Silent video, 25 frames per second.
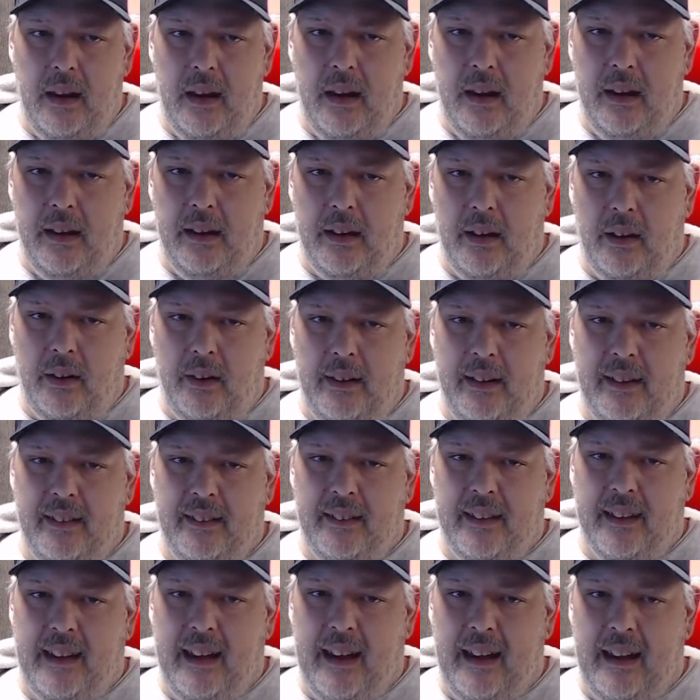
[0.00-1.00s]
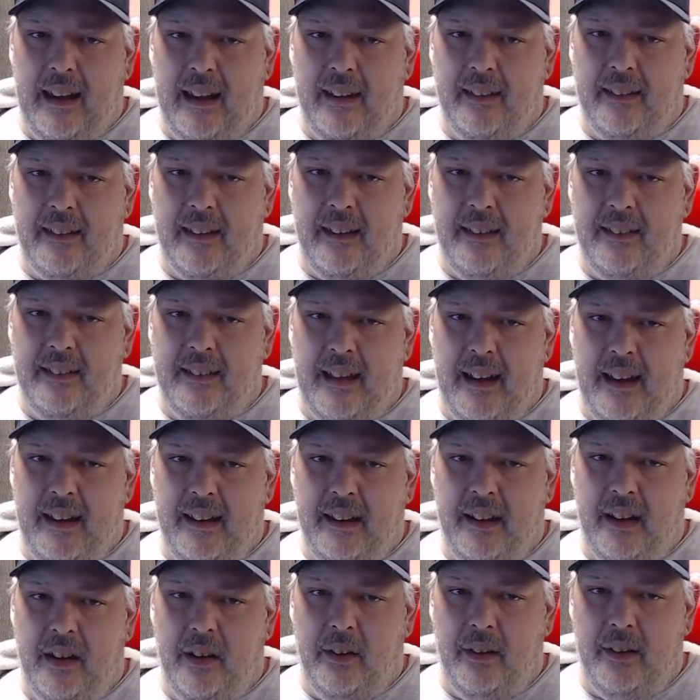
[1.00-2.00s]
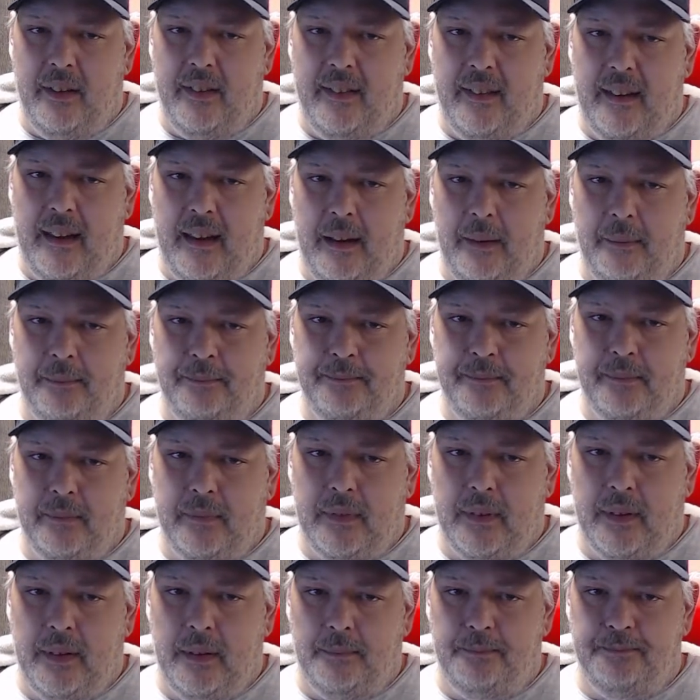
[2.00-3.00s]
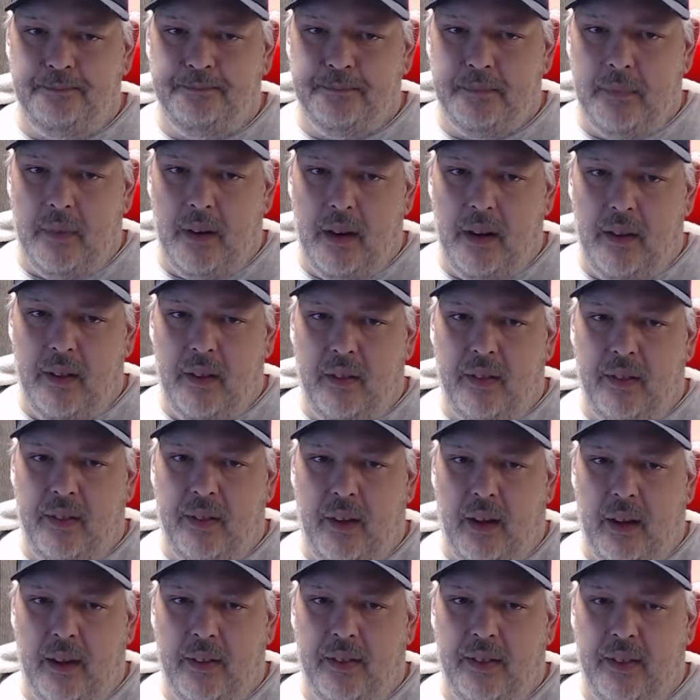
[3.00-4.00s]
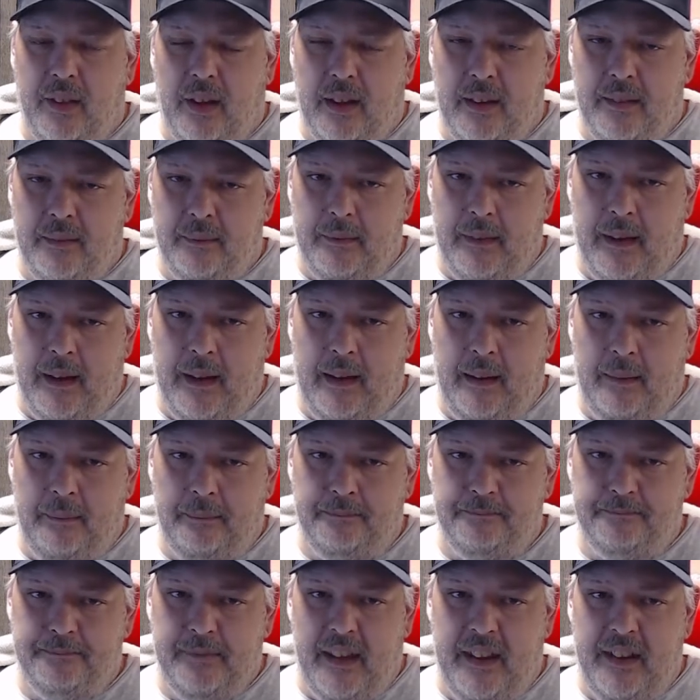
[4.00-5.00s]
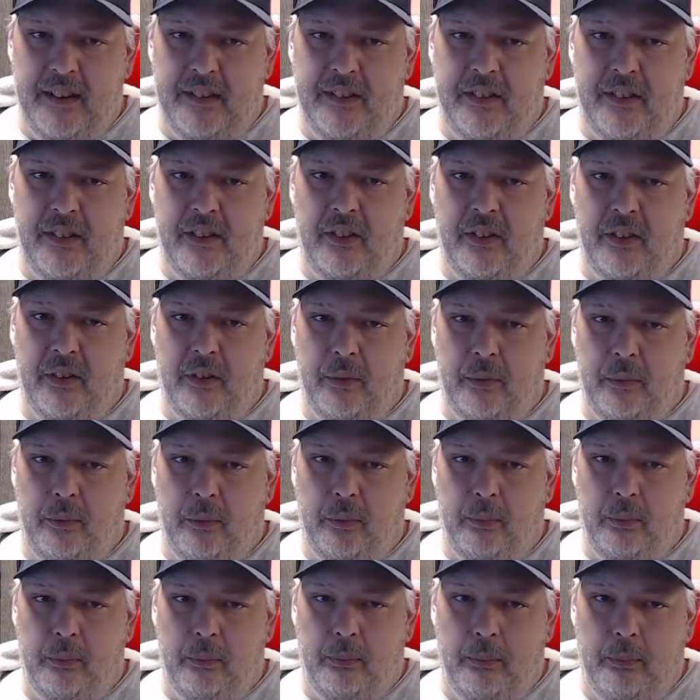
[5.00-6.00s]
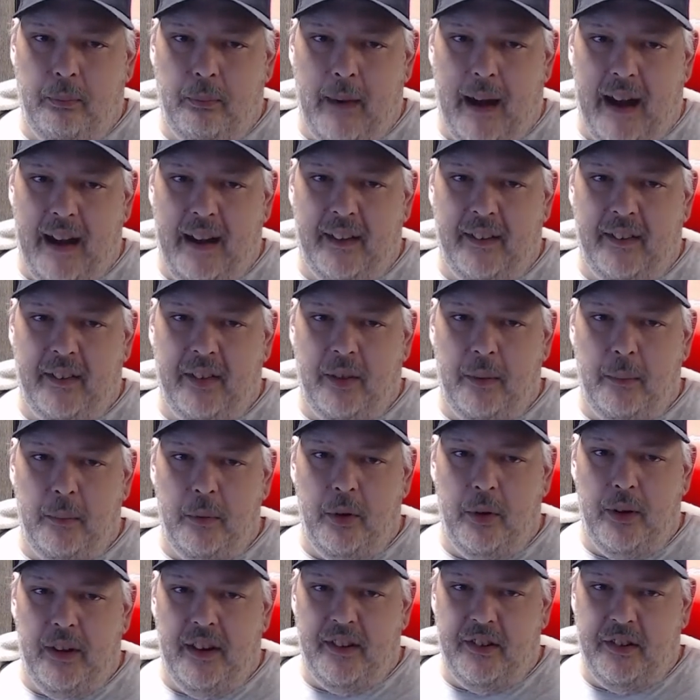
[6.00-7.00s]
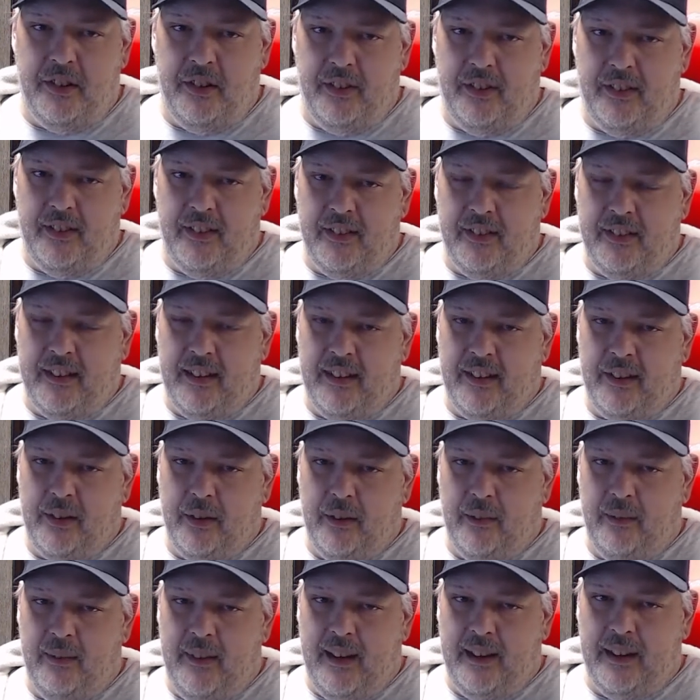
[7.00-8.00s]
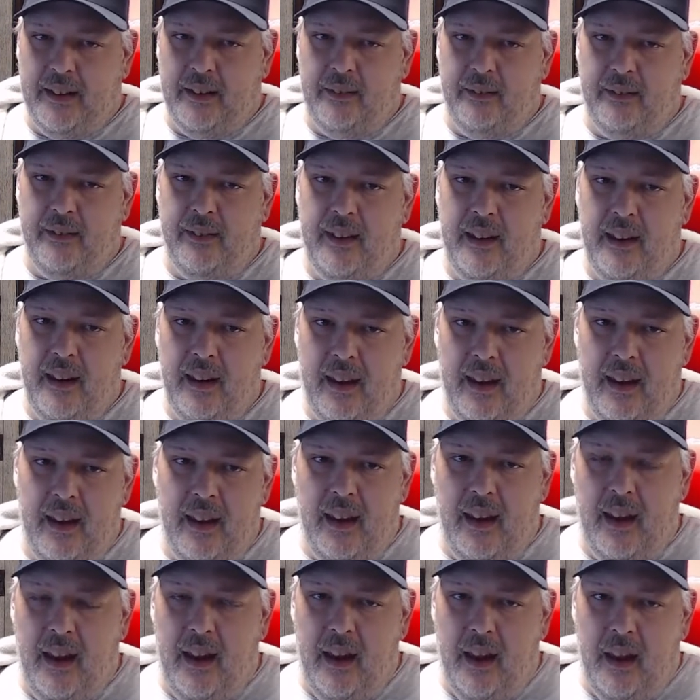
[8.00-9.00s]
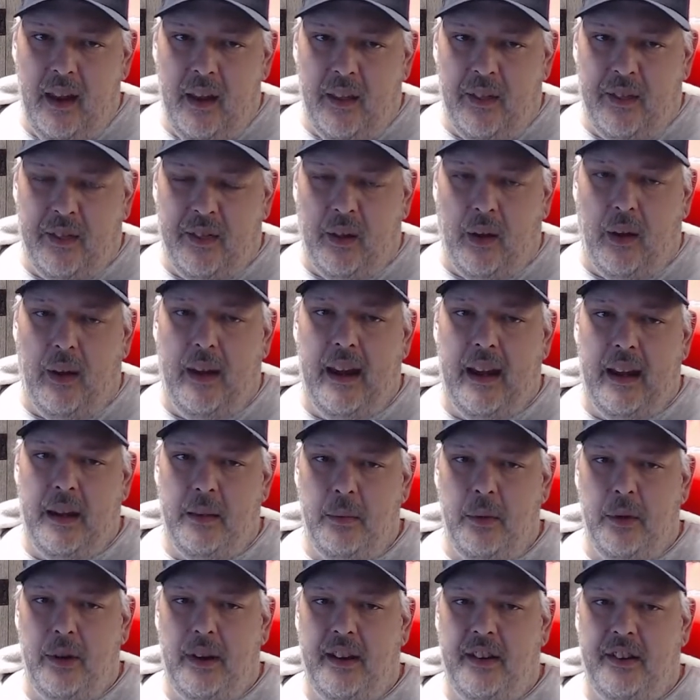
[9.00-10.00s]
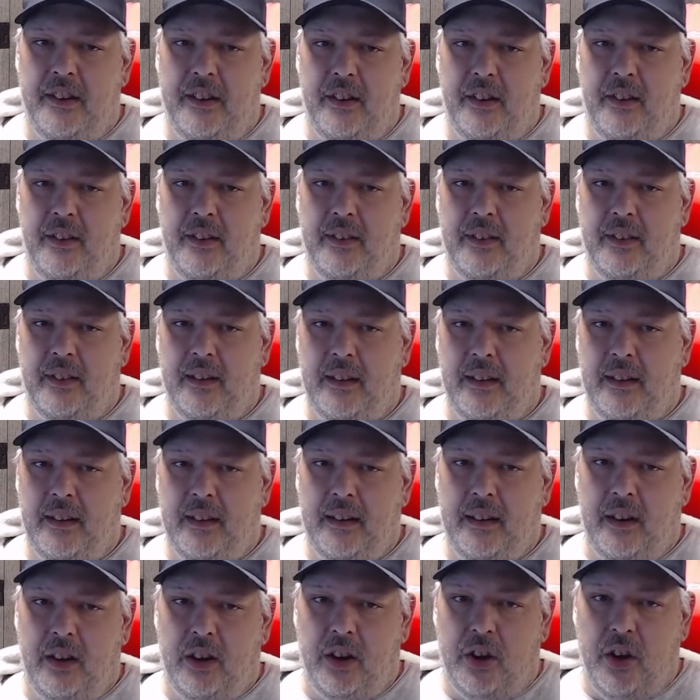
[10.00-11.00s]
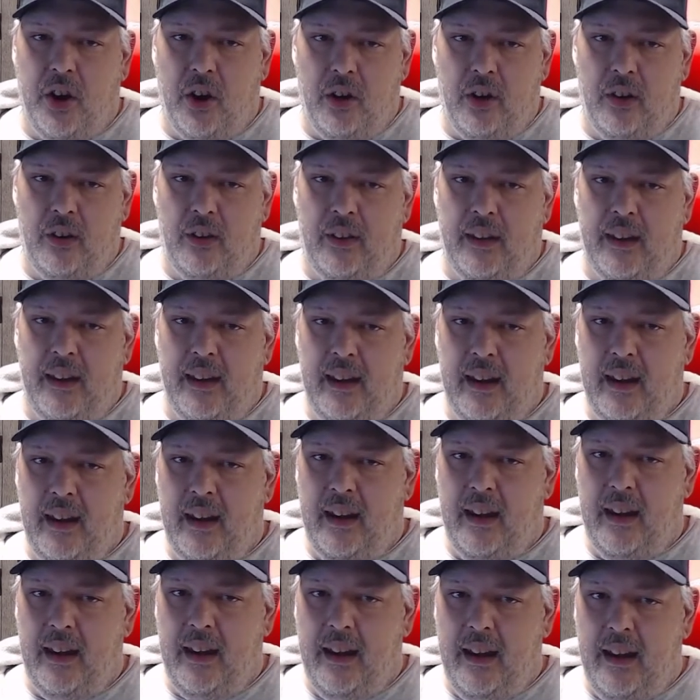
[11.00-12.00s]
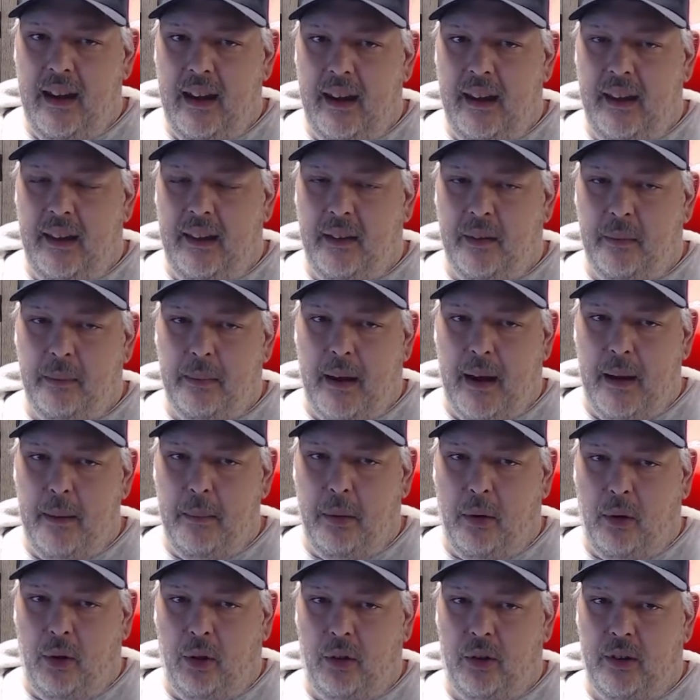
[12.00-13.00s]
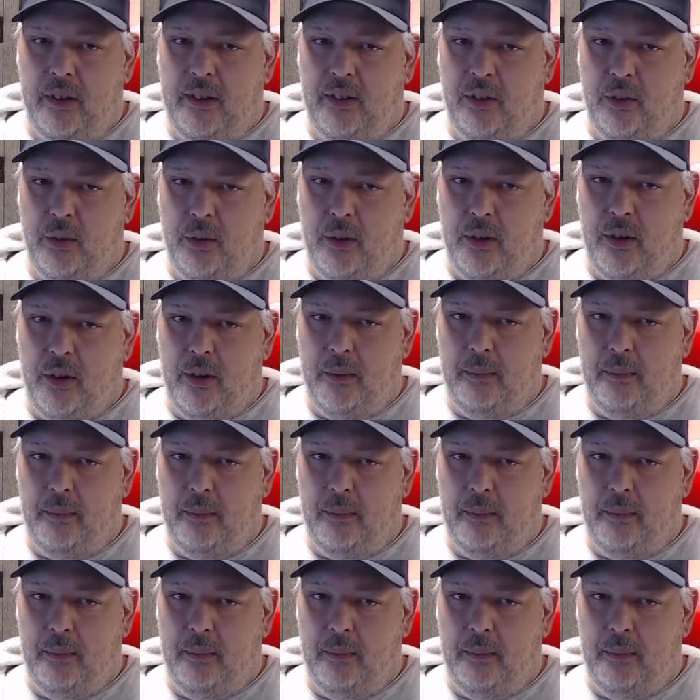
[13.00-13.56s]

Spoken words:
it is, again, as I said, it's thought issues minus the mood issues. The schizoaffective thought and mood issues concurrently is bipolar disorder.